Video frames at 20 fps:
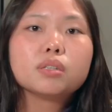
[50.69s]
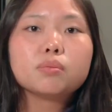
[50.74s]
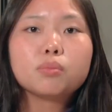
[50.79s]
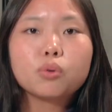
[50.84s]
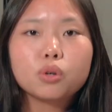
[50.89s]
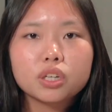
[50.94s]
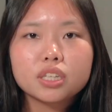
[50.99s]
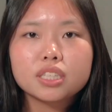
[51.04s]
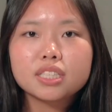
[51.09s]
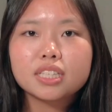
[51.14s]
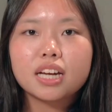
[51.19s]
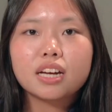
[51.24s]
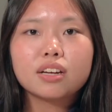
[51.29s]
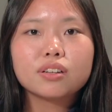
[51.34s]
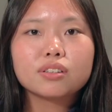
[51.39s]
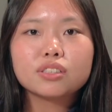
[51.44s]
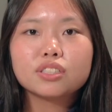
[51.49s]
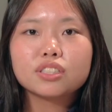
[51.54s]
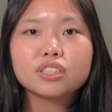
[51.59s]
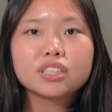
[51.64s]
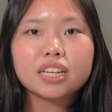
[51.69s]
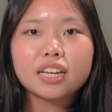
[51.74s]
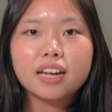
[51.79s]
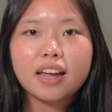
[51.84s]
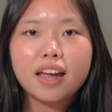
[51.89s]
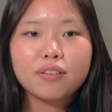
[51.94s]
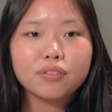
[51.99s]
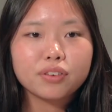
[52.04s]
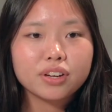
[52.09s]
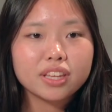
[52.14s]
Morristown, just like
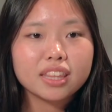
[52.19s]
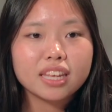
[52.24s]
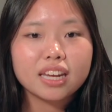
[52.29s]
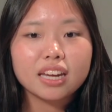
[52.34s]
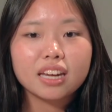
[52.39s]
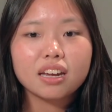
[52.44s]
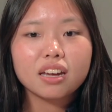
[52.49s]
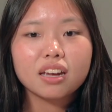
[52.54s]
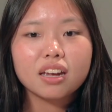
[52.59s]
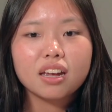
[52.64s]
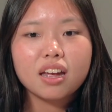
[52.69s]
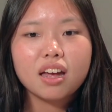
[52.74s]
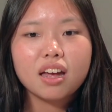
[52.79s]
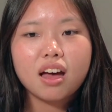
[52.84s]
everything.